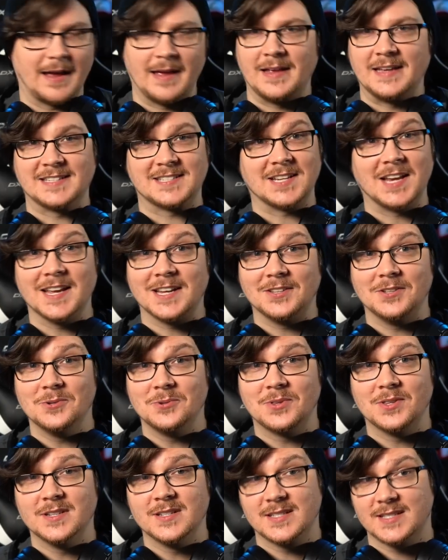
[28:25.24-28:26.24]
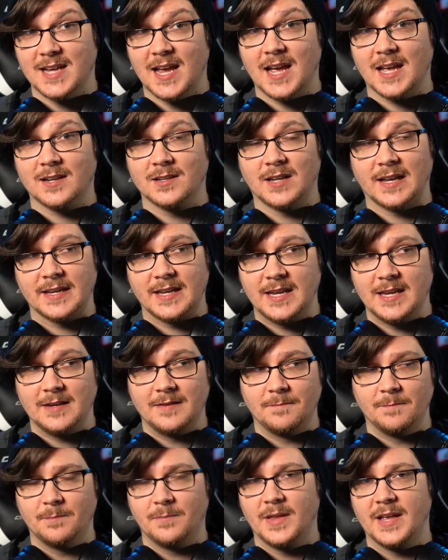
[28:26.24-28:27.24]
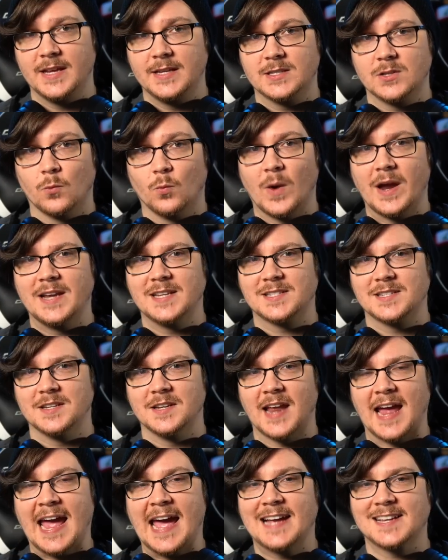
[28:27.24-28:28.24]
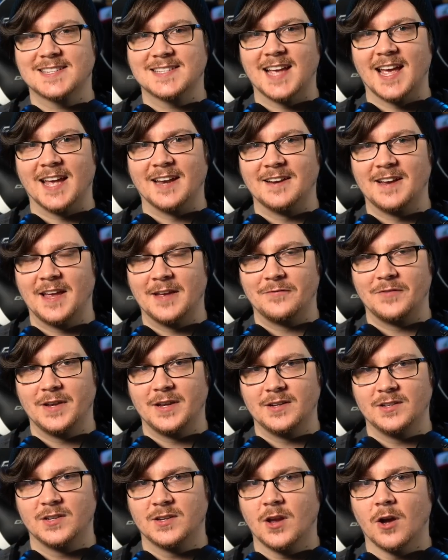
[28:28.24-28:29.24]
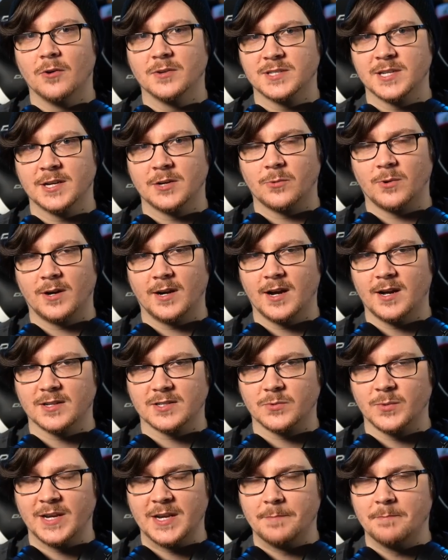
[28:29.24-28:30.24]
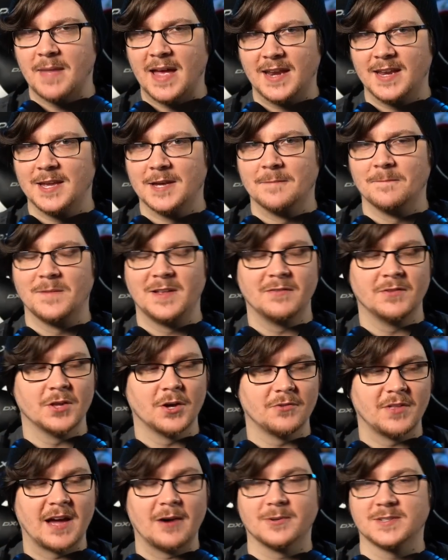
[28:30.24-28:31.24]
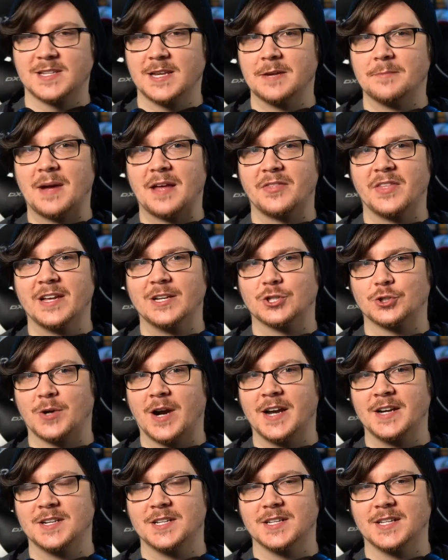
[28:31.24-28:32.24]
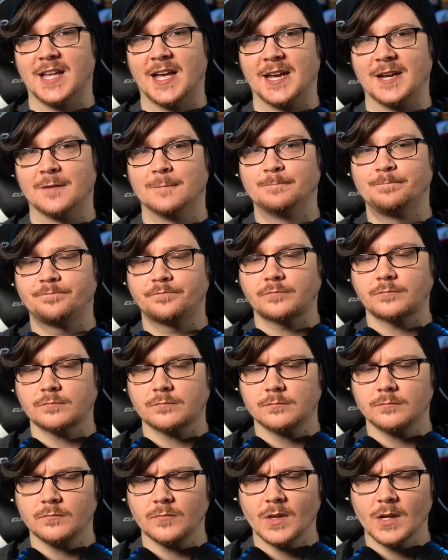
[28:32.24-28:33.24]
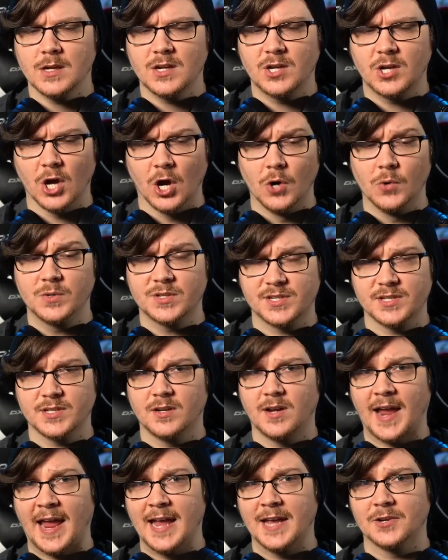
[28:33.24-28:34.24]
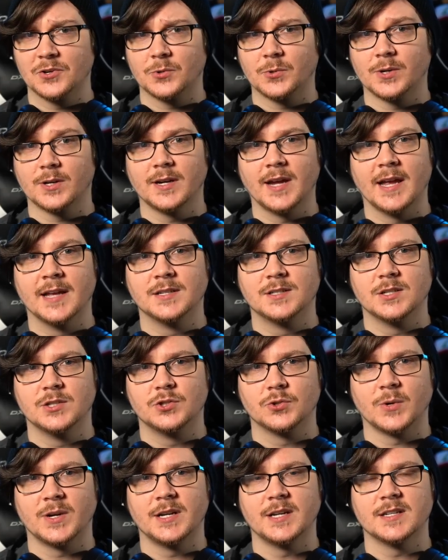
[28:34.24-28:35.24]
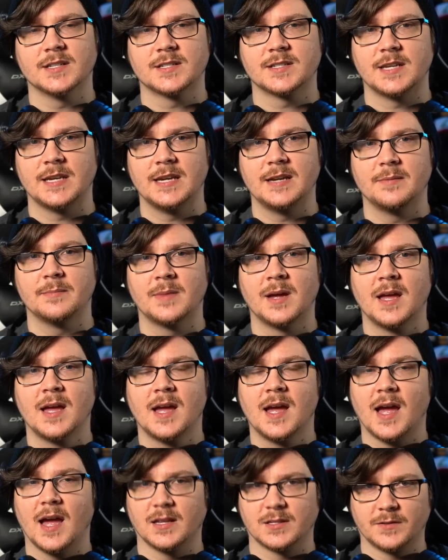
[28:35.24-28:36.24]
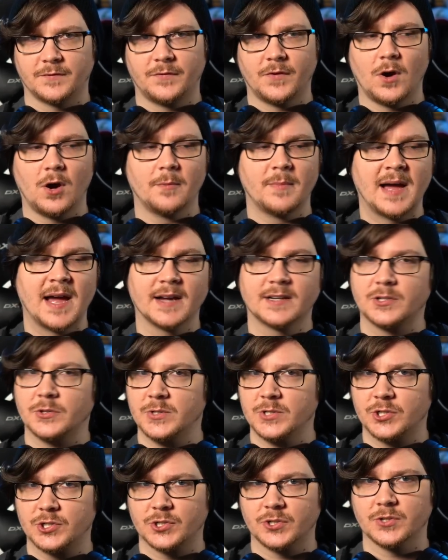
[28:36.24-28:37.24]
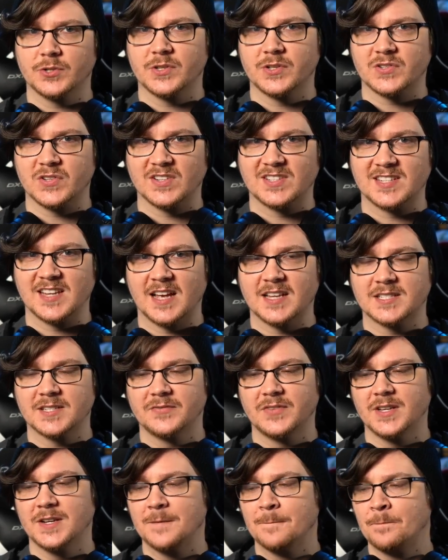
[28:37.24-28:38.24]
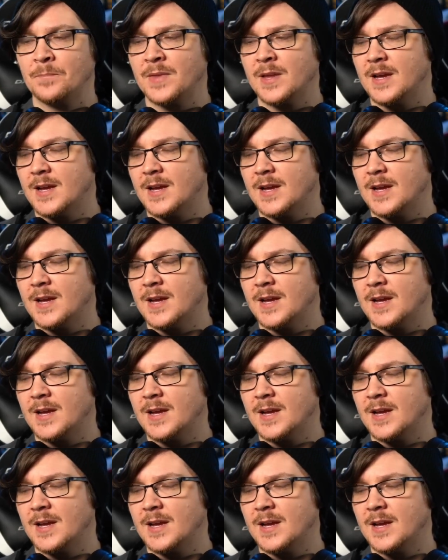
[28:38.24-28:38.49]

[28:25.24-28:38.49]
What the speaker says: it's like Luthen said, like he's a wasted asset if he goes anywhere else when he met him, even though that was him, I think, trying to like coax Andor into joining his team as a fallback to ensure the success of it.